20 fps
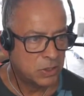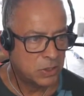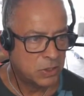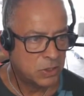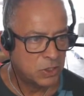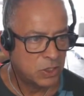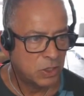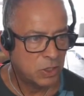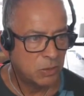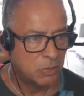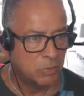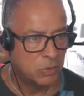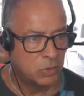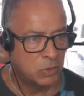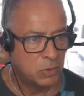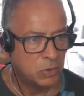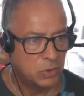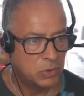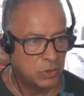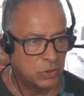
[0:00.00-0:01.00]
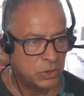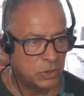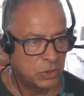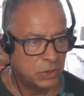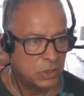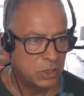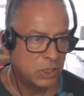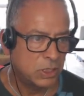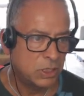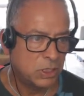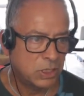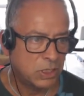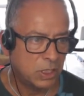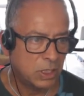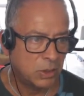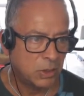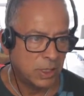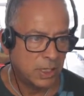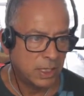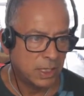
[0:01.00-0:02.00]
samples,
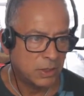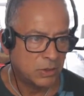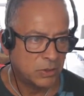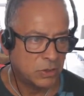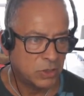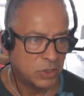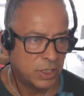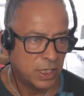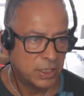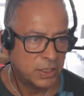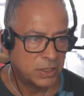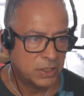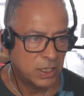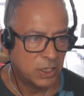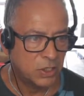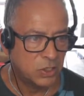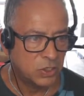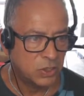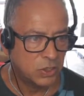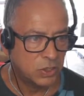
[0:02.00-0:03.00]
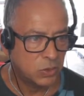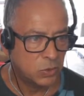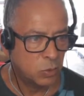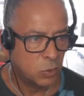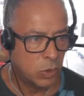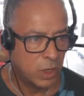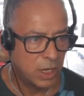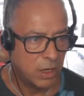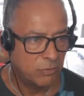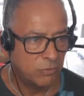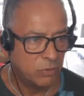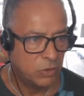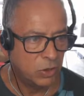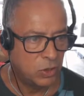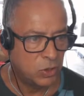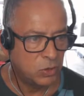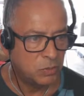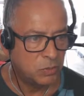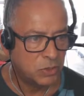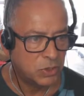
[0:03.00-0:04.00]
disco house, jazz sessions, WAV
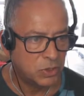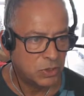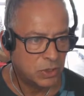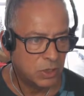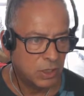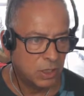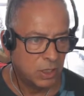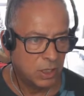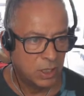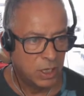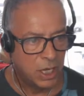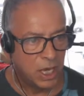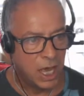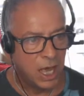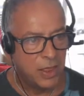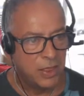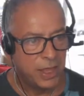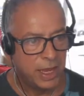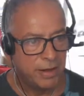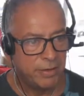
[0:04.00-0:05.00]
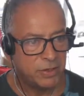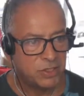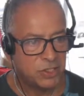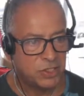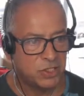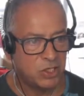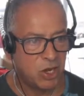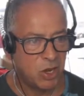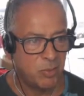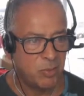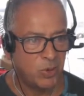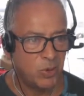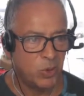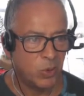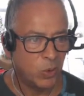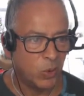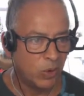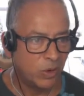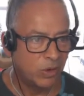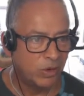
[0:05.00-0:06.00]
loops. And there is a
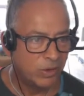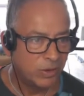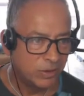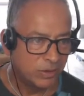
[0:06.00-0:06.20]
sample.